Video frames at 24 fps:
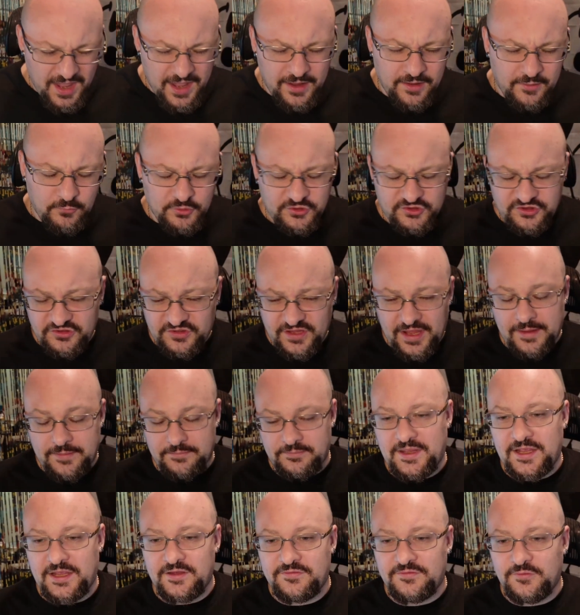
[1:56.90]
Which is
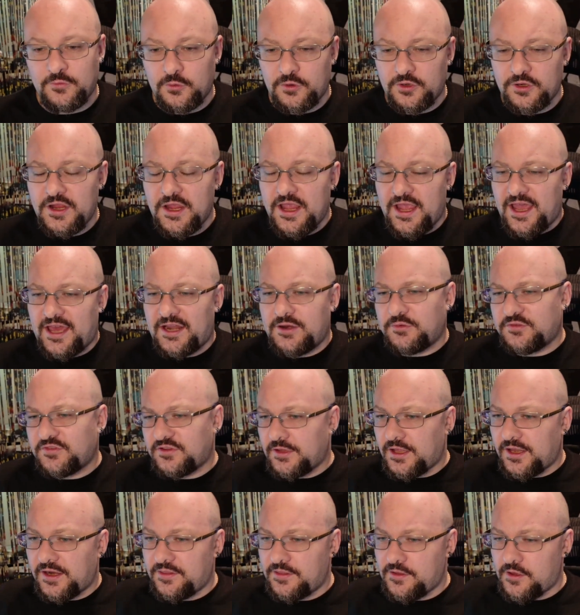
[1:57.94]
MPEG-4, and it was a
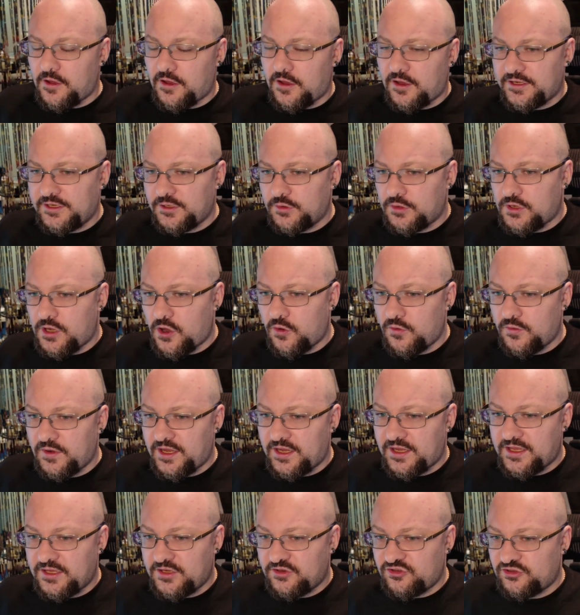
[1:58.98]
lot of the audio
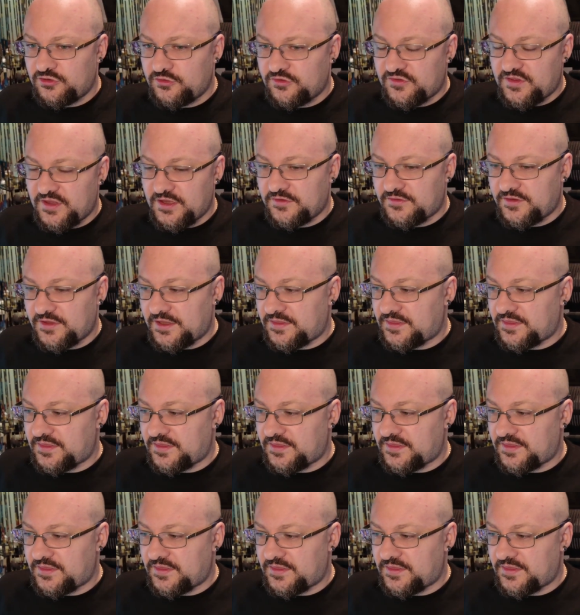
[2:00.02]
codec issues, things like